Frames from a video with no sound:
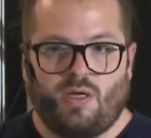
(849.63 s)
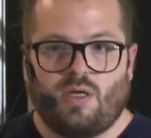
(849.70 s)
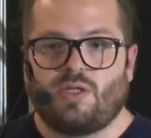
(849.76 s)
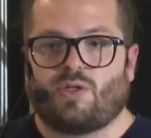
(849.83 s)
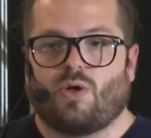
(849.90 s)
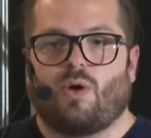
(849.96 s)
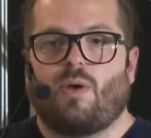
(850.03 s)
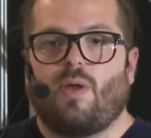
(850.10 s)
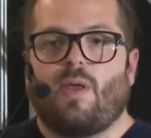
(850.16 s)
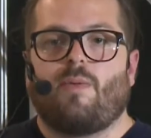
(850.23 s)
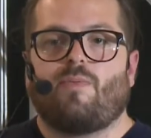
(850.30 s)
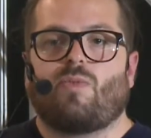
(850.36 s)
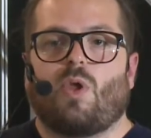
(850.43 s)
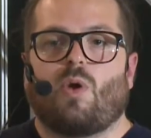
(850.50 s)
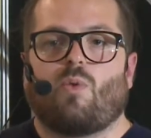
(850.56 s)
So
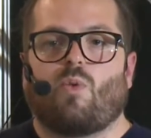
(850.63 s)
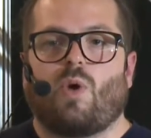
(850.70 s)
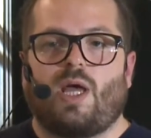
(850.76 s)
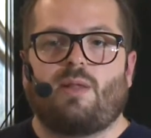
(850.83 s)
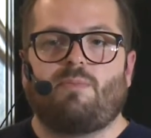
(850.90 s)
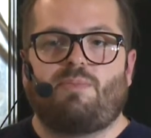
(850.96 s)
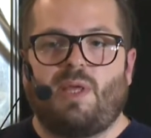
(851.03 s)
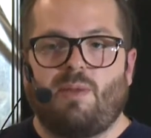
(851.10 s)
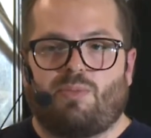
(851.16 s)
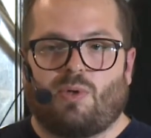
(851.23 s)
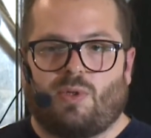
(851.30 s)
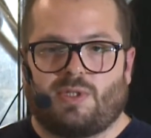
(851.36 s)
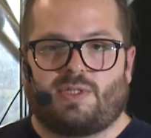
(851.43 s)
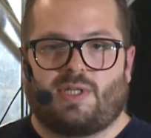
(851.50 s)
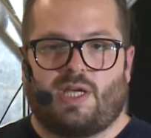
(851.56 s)
when
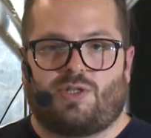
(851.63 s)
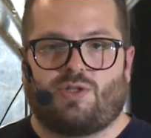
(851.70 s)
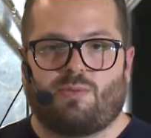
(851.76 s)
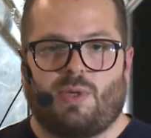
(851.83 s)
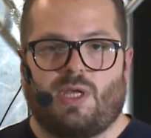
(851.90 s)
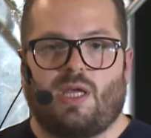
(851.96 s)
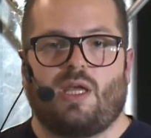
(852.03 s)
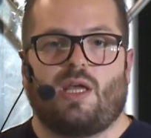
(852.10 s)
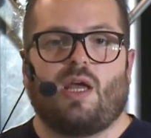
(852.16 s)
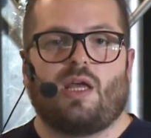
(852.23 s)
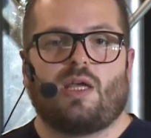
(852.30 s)
people say to me,